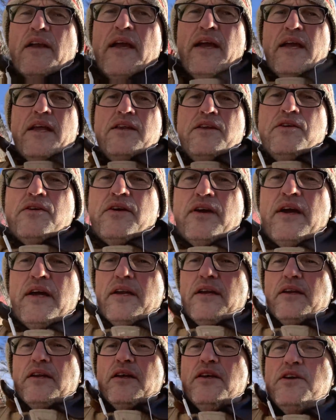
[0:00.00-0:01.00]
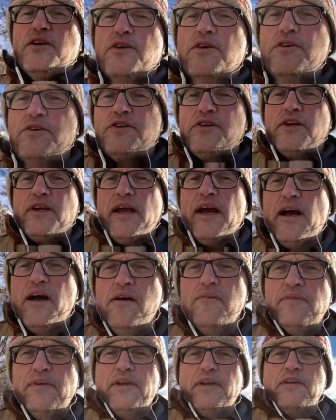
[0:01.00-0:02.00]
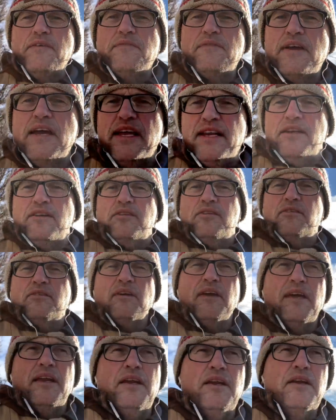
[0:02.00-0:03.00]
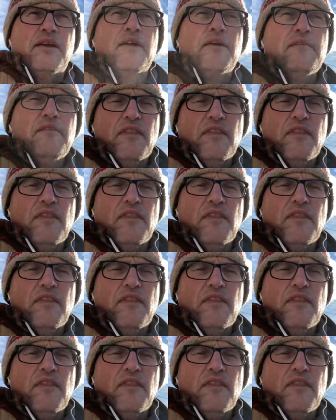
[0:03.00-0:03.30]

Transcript: and you get huge calving events and